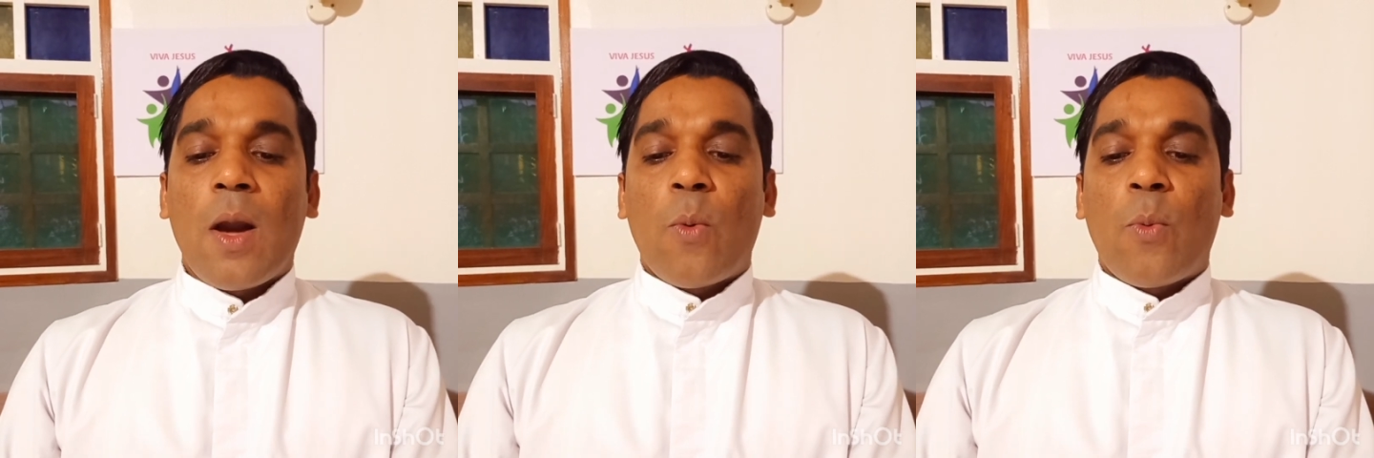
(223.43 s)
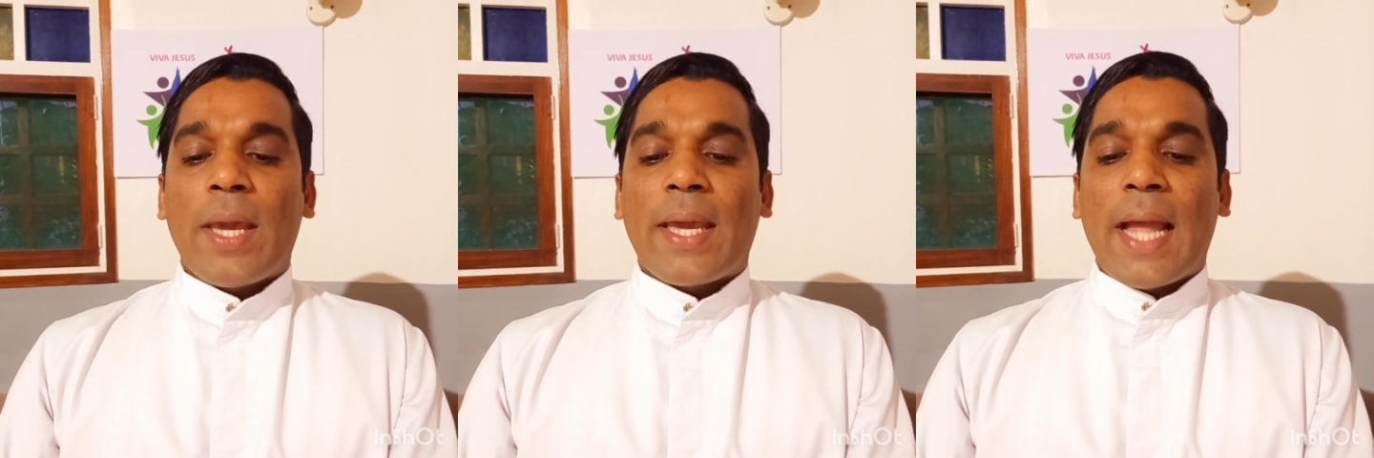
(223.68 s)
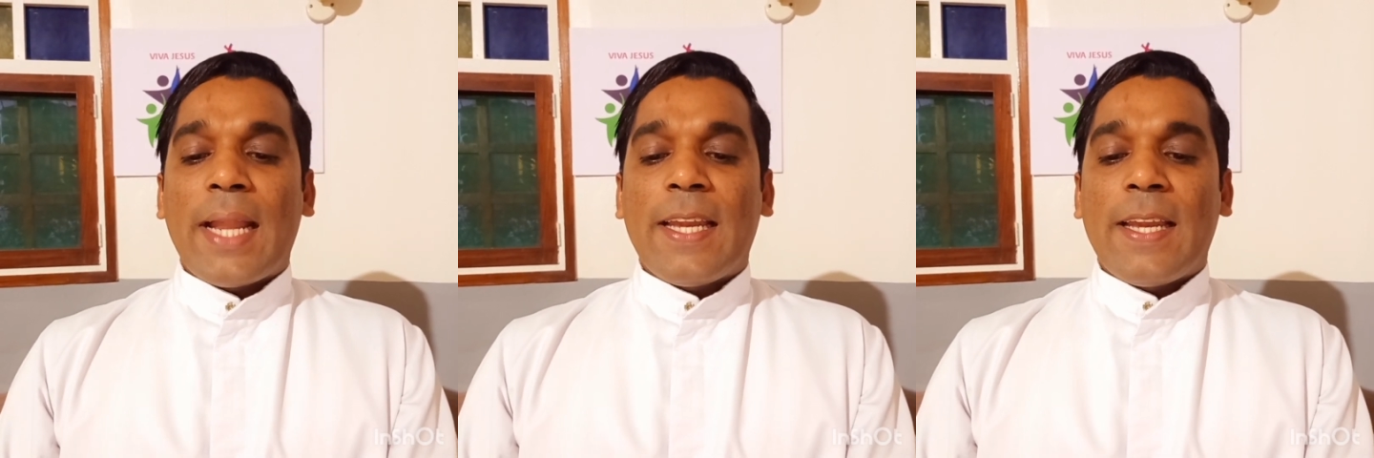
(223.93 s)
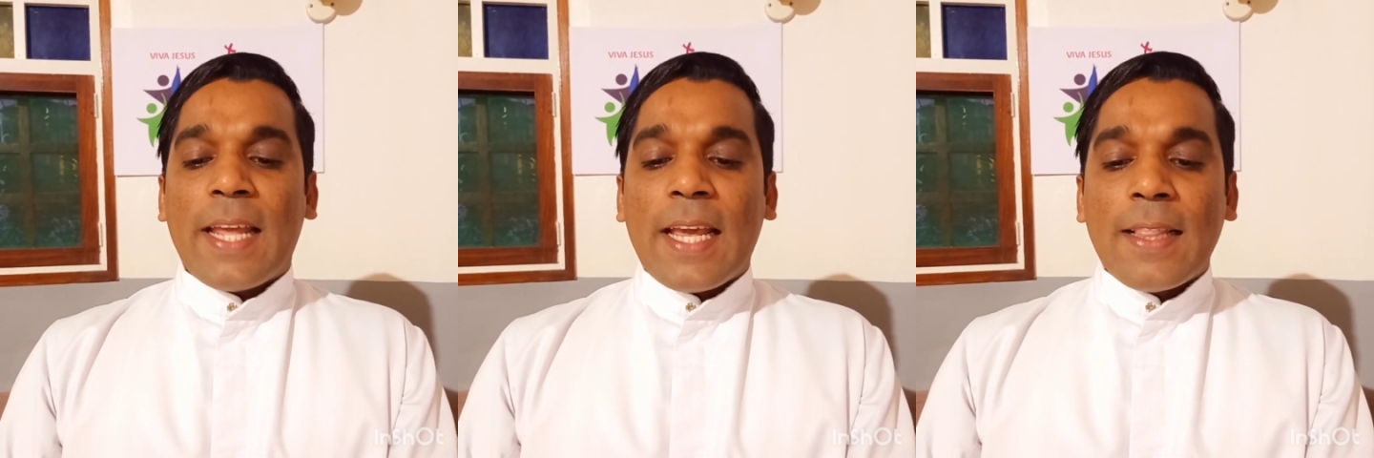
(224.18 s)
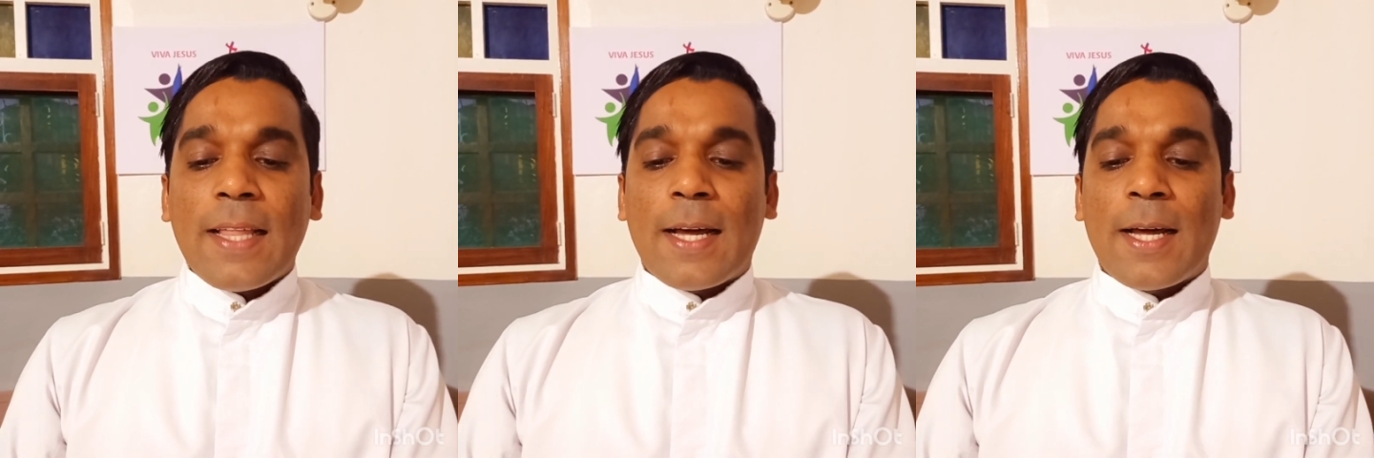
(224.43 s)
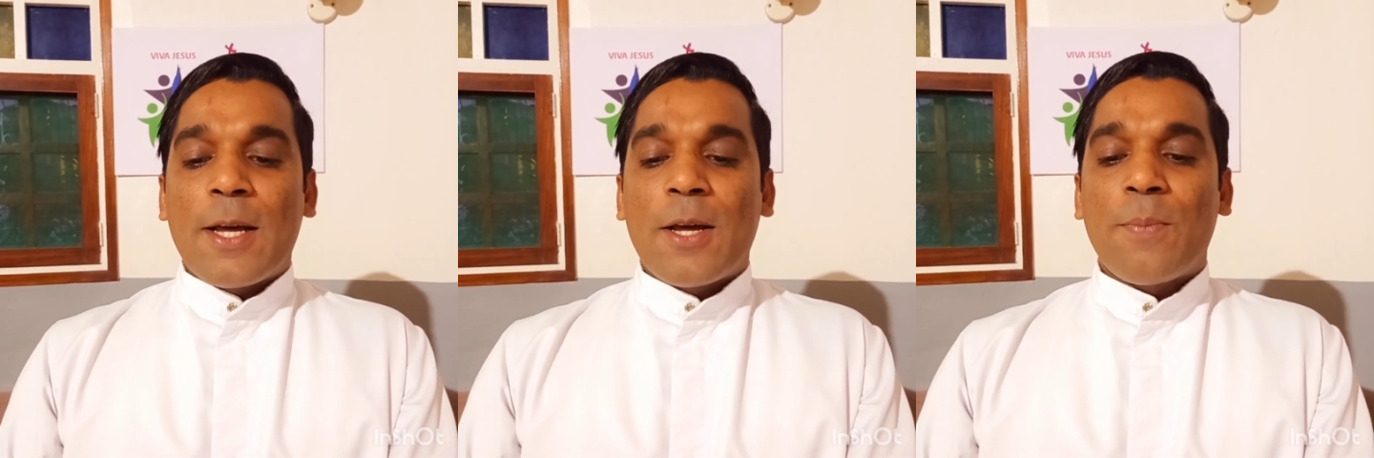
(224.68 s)
We can
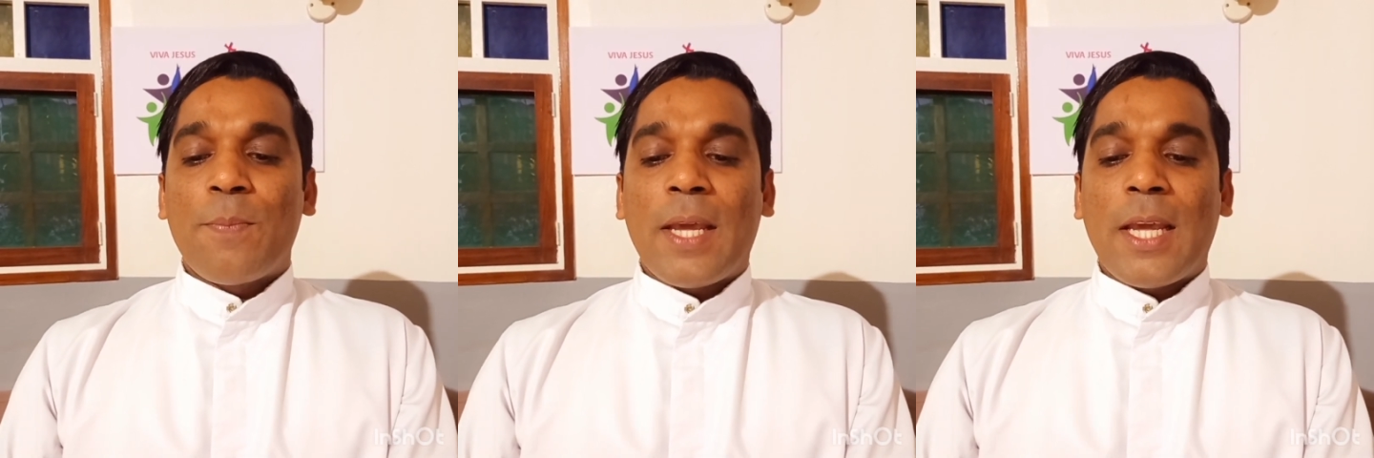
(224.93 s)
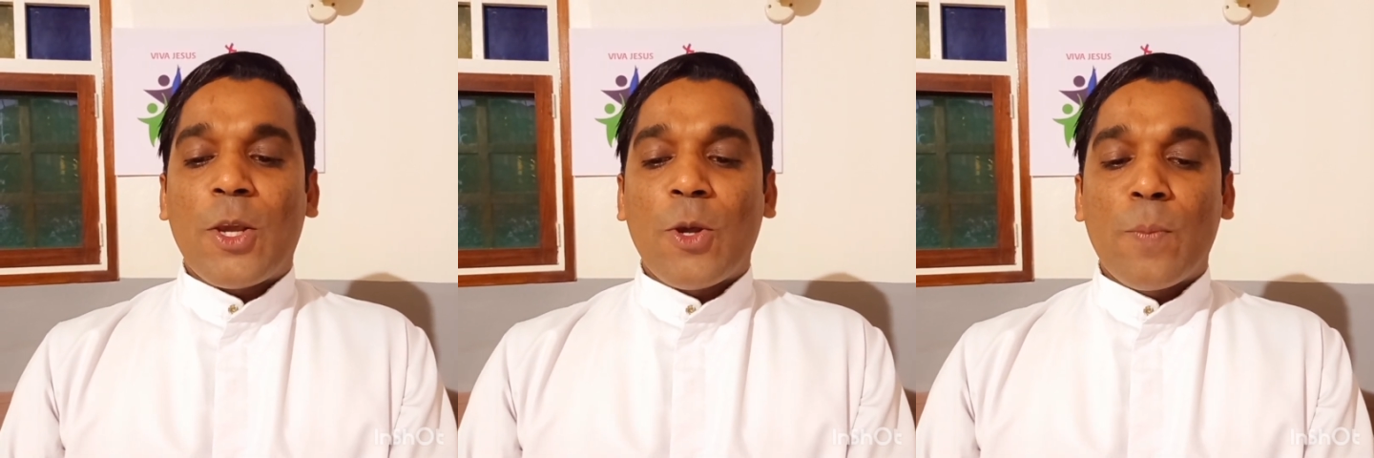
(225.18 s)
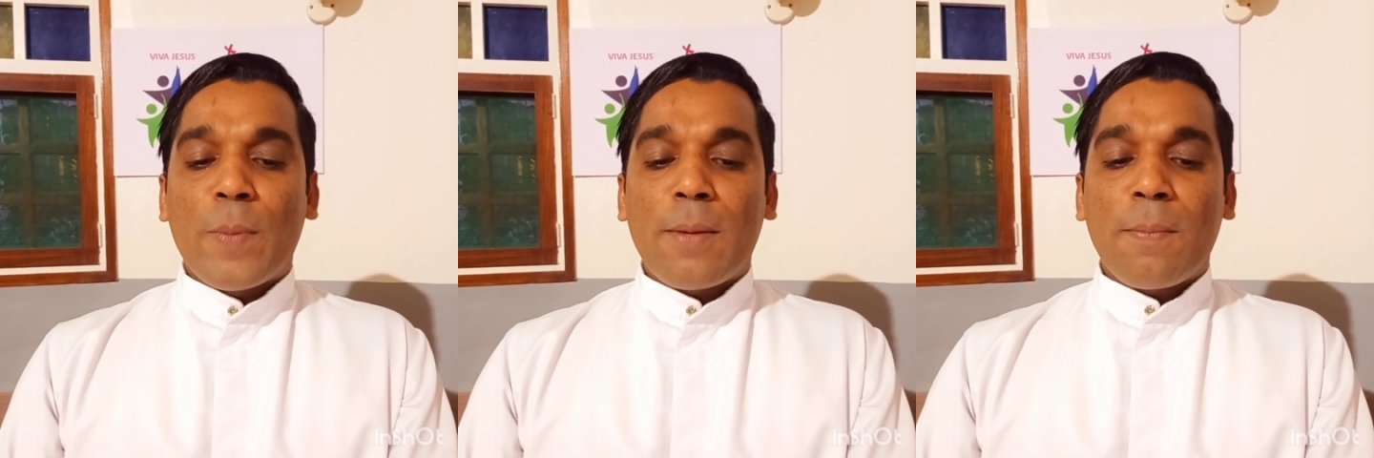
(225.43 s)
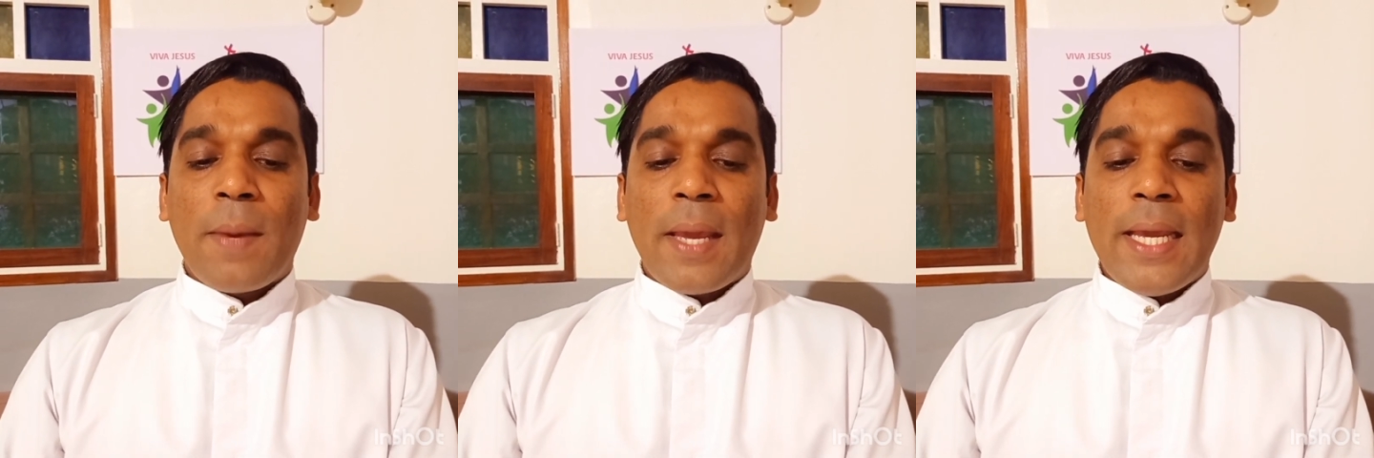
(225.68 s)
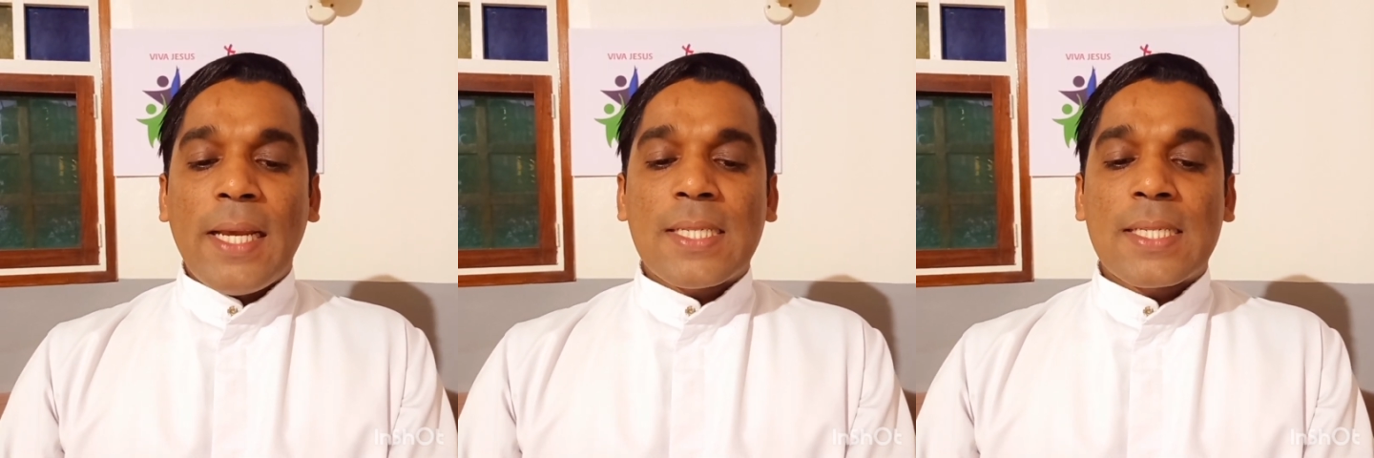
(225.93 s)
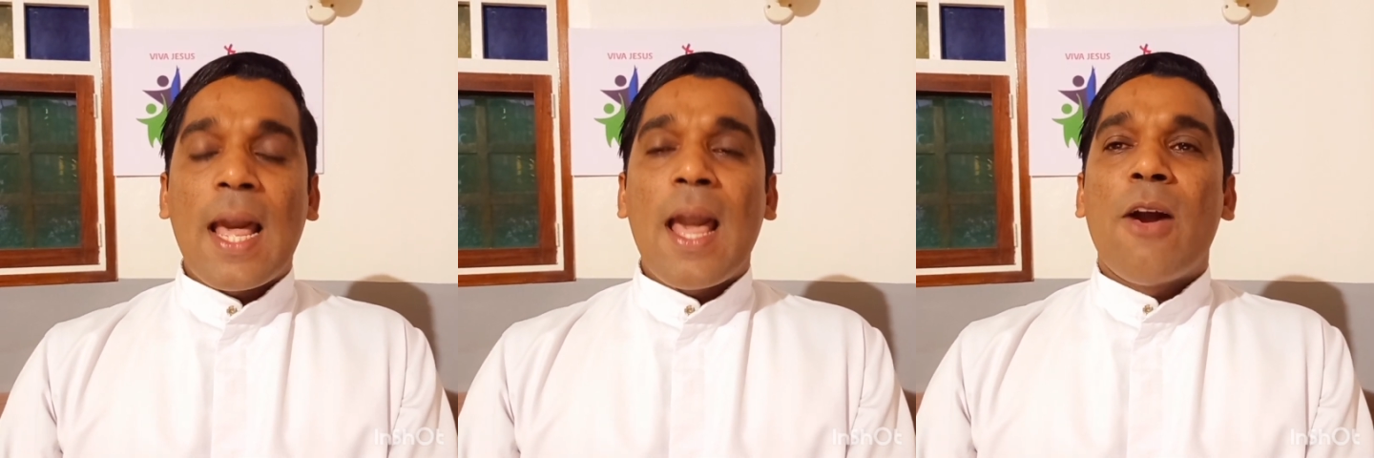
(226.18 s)
neither be human
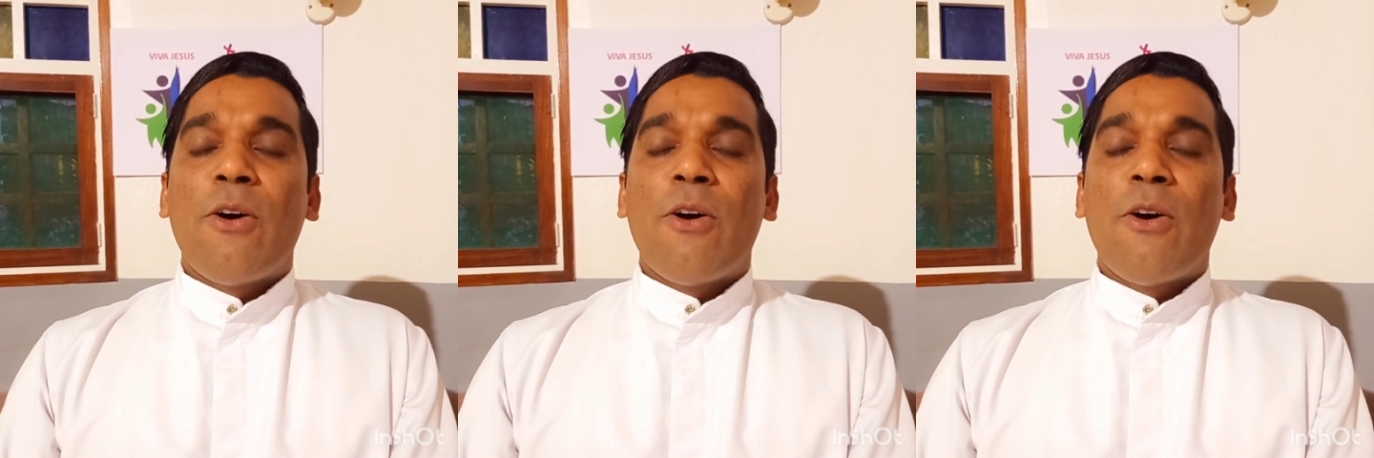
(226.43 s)
beings